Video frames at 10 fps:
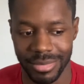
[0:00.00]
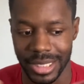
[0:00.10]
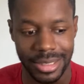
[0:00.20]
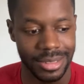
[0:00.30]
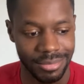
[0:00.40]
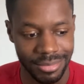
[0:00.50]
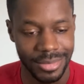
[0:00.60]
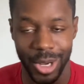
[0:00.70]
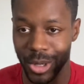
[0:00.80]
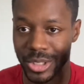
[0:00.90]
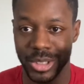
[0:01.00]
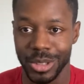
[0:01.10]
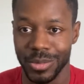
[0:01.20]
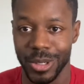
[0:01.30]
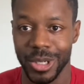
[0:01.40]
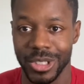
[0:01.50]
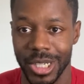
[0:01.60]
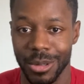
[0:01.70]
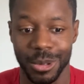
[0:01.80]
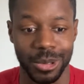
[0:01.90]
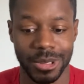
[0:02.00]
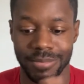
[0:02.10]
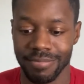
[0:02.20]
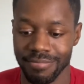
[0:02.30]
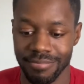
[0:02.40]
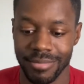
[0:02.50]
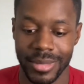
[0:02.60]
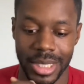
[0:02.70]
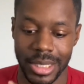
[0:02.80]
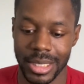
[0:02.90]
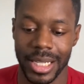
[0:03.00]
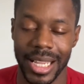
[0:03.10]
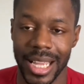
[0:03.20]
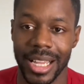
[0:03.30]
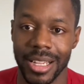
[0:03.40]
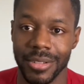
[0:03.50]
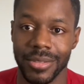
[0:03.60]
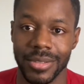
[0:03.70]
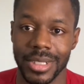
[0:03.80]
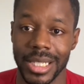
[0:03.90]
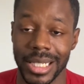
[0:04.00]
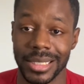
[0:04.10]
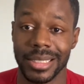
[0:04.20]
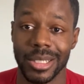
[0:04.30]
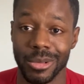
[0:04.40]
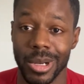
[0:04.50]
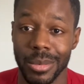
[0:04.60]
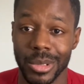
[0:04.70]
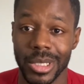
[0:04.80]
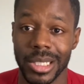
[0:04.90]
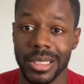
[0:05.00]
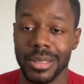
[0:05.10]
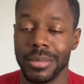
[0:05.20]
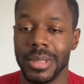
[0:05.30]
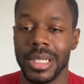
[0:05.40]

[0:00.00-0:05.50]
it. RC drift car gyros. They have an accelerometer in them,